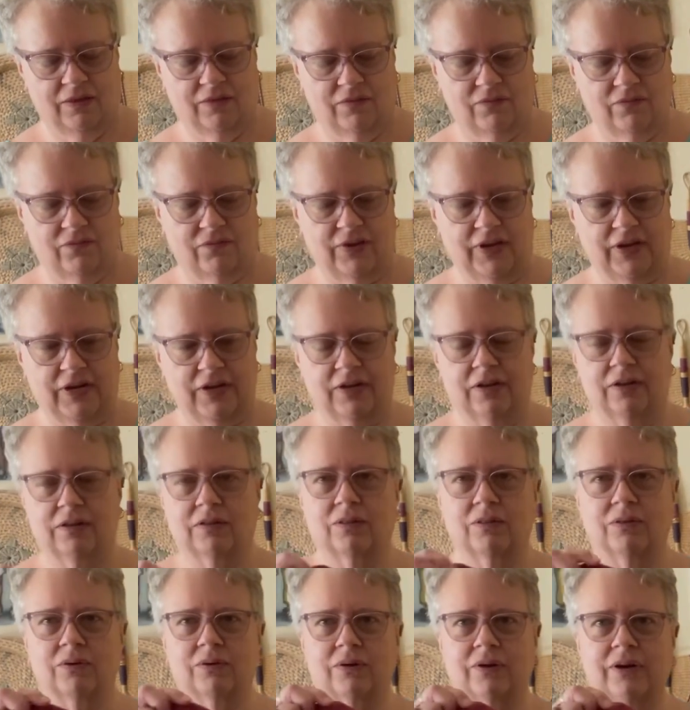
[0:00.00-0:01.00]
Faded
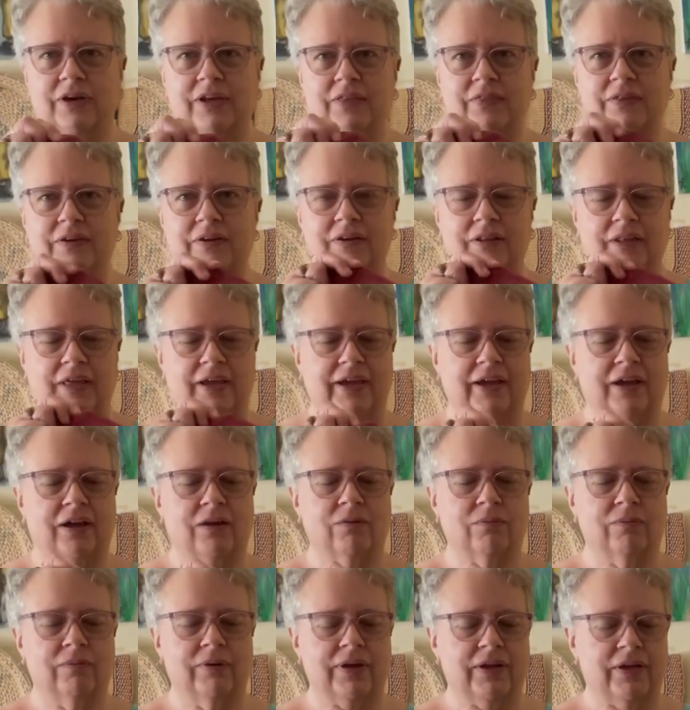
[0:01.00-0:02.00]
Glory. They're
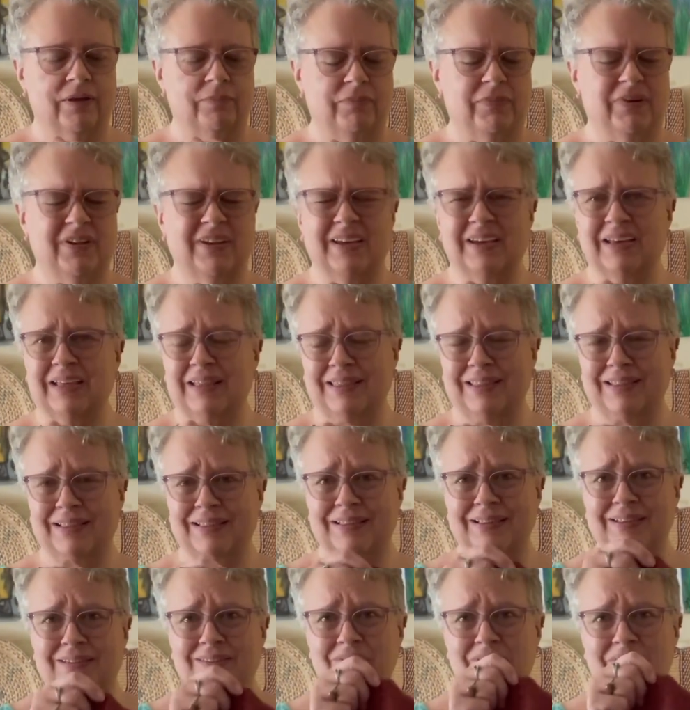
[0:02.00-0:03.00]
like ribbed. I think
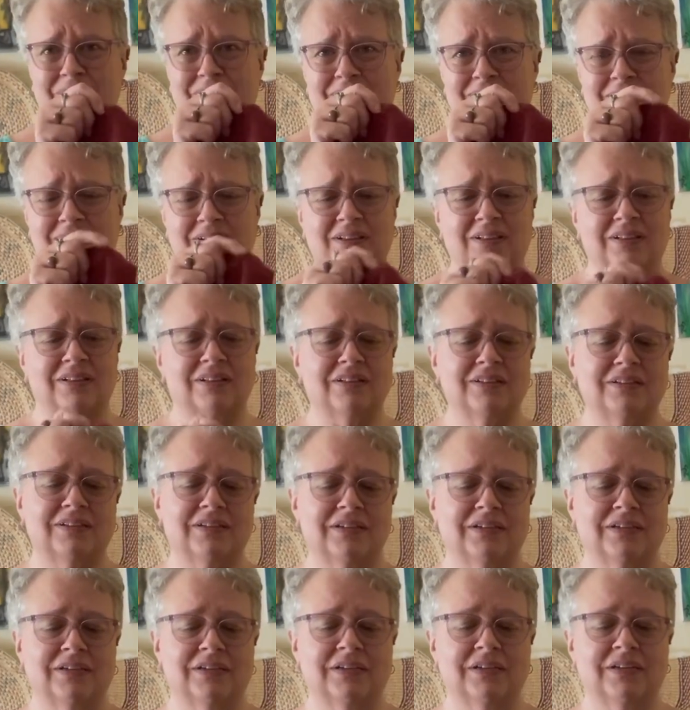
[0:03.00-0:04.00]
that's what it's called.
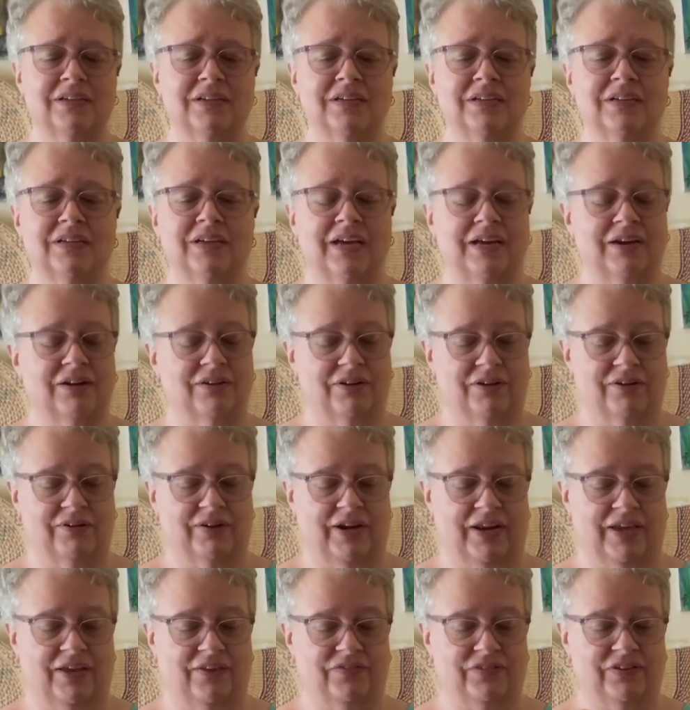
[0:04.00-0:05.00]
I don't know.
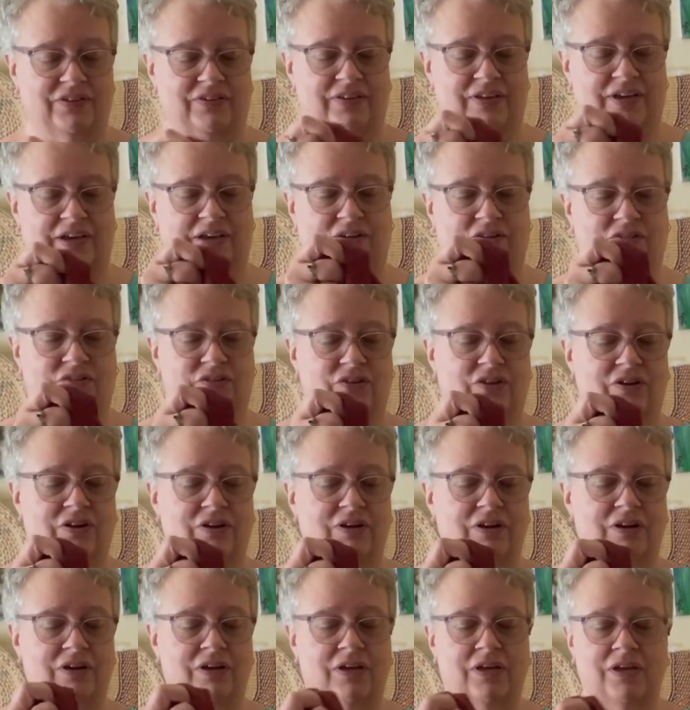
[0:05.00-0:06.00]
It has a
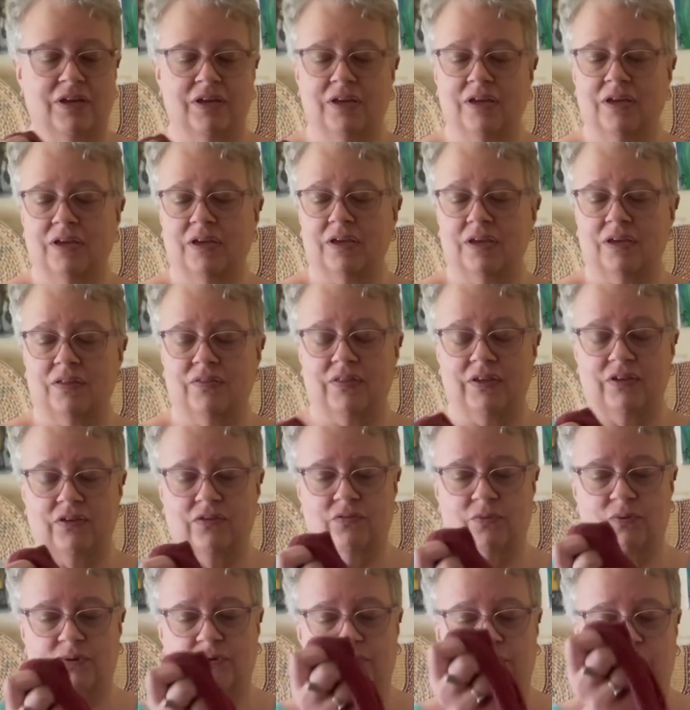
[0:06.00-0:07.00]
texture. And
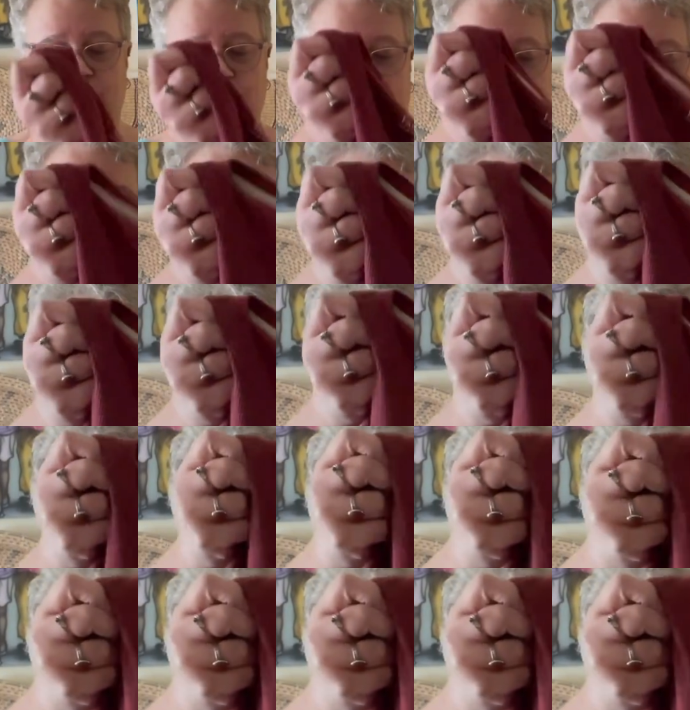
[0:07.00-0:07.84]
these were $3 a